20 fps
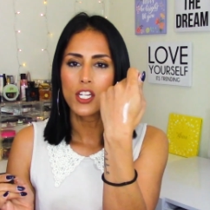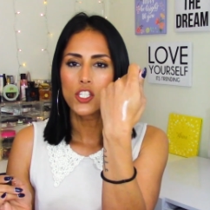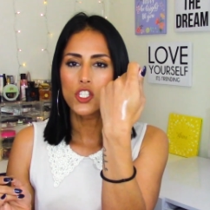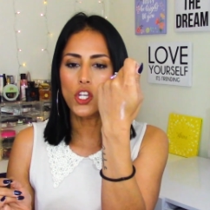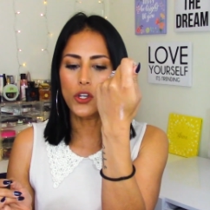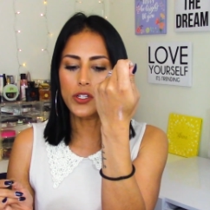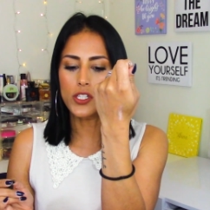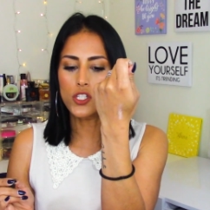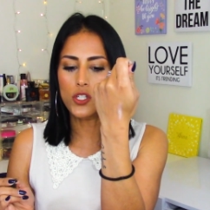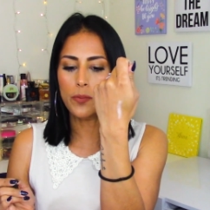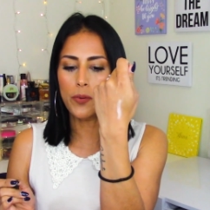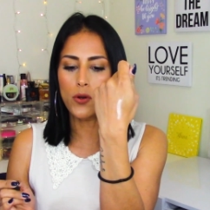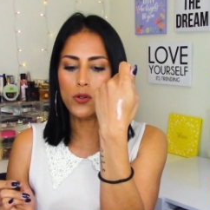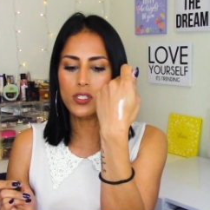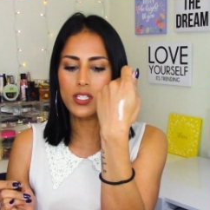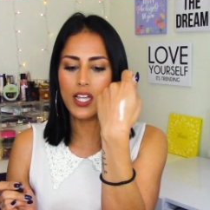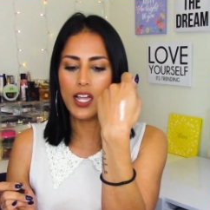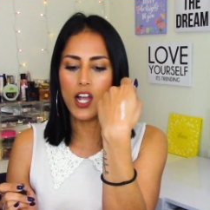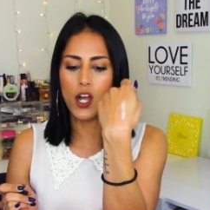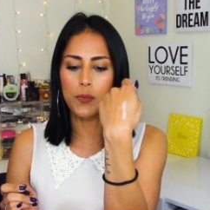So it's
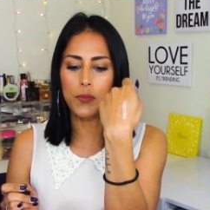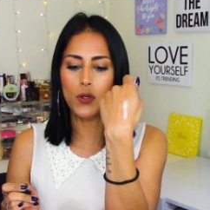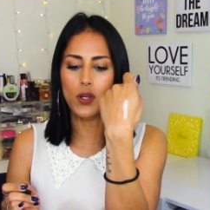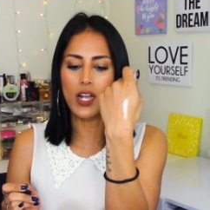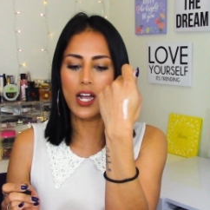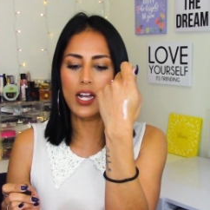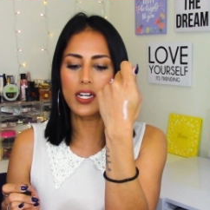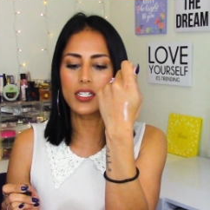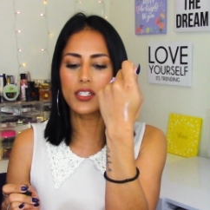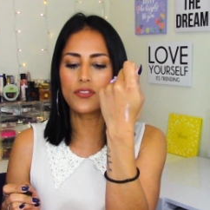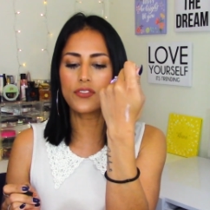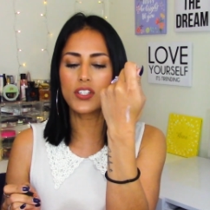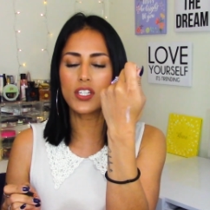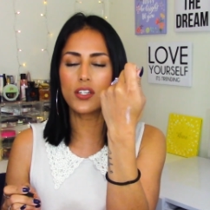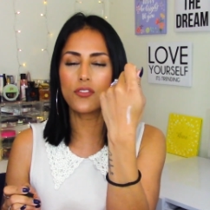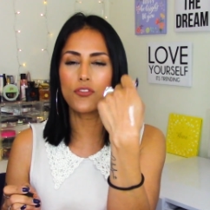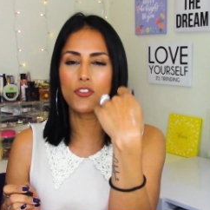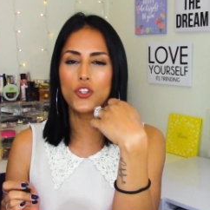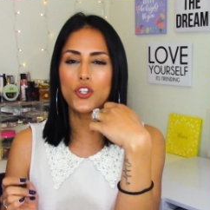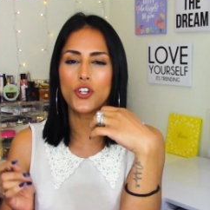supposed to help you kind of
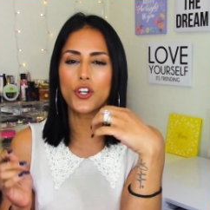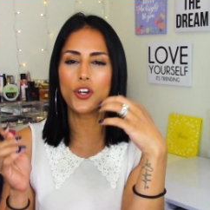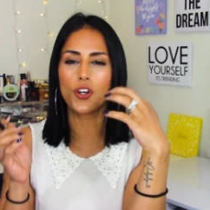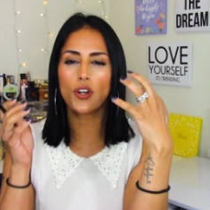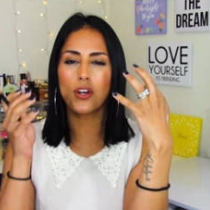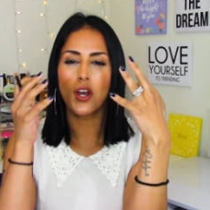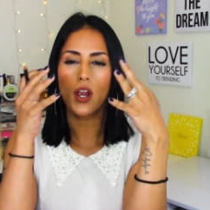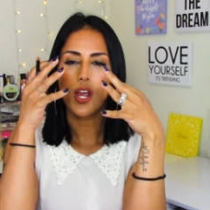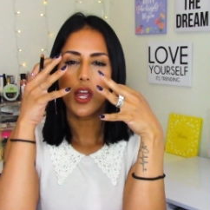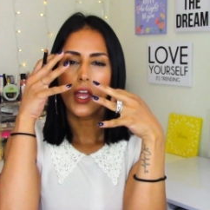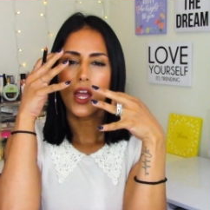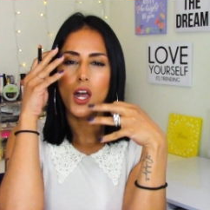give your